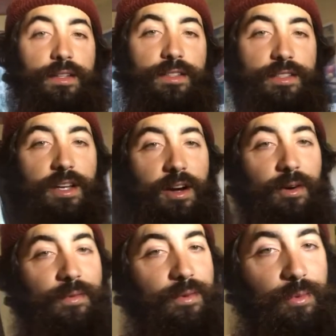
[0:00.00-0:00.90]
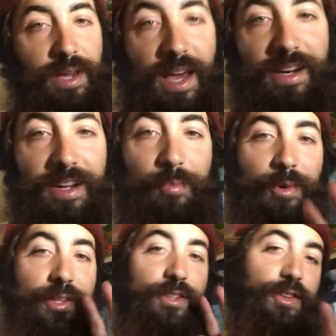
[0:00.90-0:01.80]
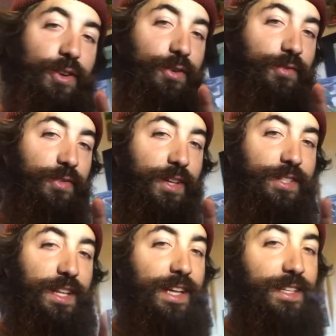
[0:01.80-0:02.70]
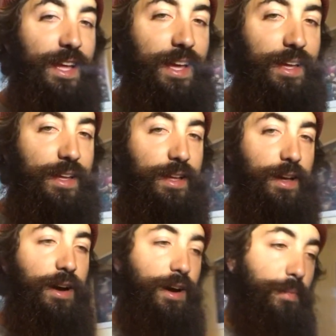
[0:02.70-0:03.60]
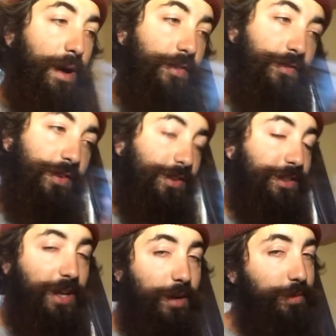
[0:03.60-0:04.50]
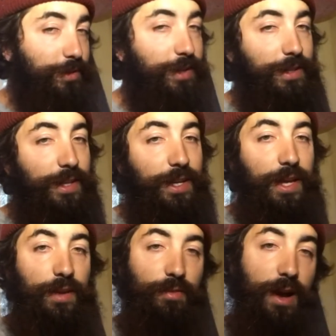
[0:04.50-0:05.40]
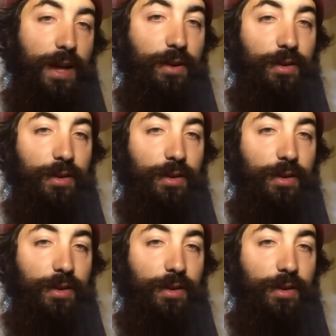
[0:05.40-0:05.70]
So, we ended up with two fish that day. Uh, my first kelp greenling, and Ryan